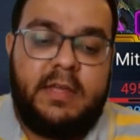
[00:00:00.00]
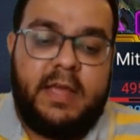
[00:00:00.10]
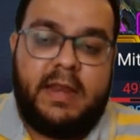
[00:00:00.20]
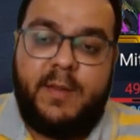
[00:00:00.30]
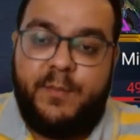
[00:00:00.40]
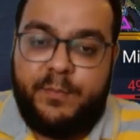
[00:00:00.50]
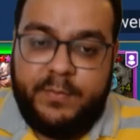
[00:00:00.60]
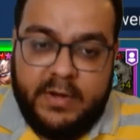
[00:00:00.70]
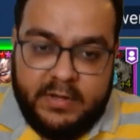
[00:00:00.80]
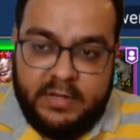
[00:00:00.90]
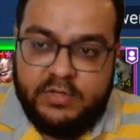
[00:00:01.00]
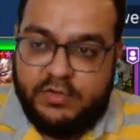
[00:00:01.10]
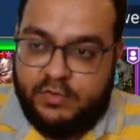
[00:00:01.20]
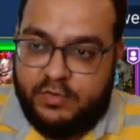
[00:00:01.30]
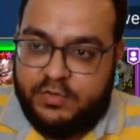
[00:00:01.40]
and I'm pretty
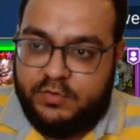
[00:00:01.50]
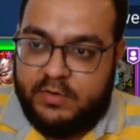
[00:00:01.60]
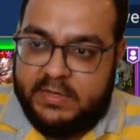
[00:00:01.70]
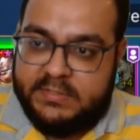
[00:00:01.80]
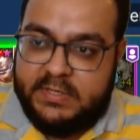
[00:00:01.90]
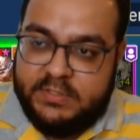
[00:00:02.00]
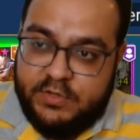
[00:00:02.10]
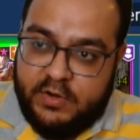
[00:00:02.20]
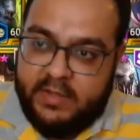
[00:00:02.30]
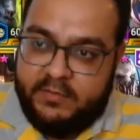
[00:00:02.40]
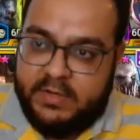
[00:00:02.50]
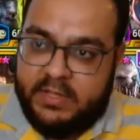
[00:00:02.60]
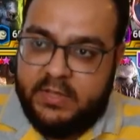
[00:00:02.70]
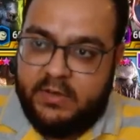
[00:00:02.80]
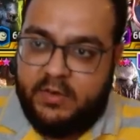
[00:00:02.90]
sure Soulless does not any
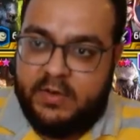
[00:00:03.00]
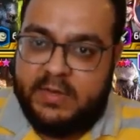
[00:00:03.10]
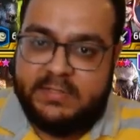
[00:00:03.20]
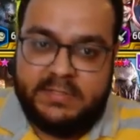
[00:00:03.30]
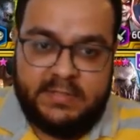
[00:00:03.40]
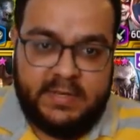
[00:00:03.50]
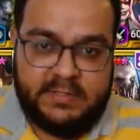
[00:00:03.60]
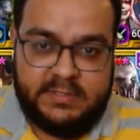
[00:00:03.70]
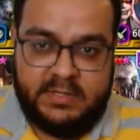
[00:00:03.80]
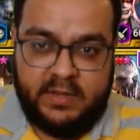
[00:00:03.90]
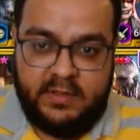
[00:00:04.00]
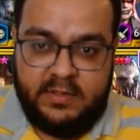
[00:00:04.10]
gear on. Let's check.